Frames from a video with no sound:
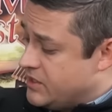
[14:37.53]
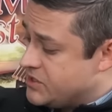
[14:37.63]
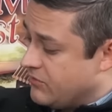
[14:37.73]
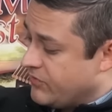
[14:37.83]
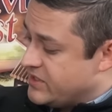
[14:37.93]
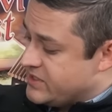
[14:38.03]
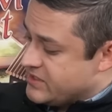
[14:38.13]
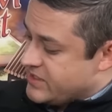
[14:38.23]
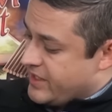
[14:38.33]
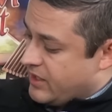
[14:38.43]
So, for
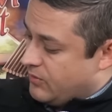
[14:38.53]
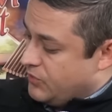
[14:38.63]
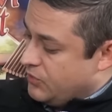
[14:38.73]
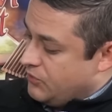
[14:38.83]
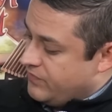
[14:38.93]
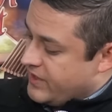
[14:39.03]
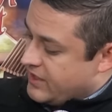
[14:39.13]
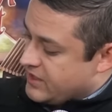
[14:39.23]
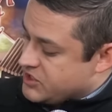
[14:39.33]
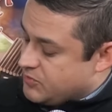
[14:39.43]
instance, they can move, they
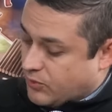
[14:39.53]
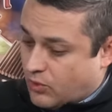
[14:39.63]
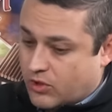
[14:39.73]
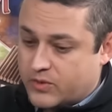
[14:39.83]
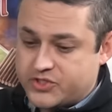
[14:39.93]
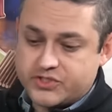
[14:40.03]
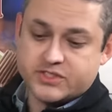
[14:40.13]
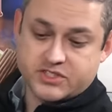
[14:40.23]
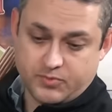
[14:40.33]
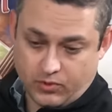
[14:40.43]
can explore, which is
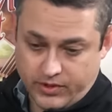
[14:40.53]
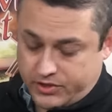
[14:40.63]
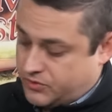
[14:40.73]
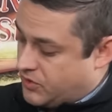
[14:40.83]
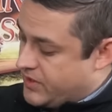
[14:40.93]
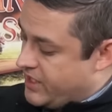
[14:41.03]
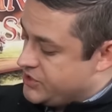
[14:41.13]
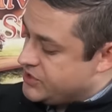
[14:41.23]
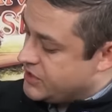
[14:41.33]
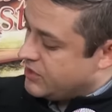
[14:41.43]
exploring new
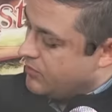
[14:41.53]
locations on